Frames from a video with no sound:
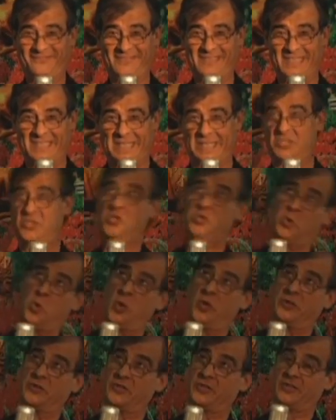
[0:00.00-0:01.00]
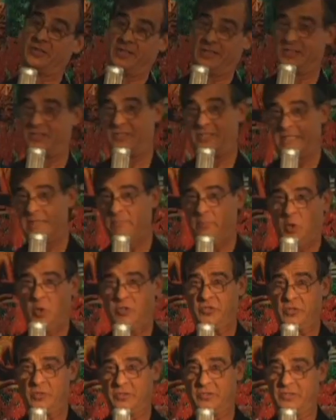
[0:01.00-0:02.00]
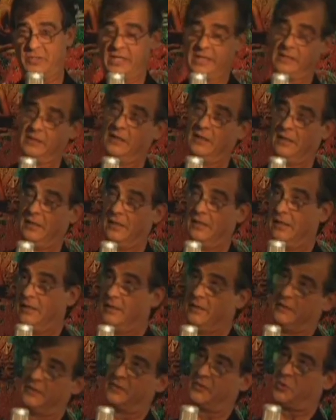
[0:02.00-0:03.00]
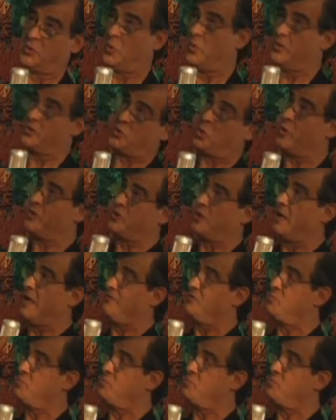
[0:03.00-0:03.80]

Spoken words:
Like source is impersonal. It's like, source loves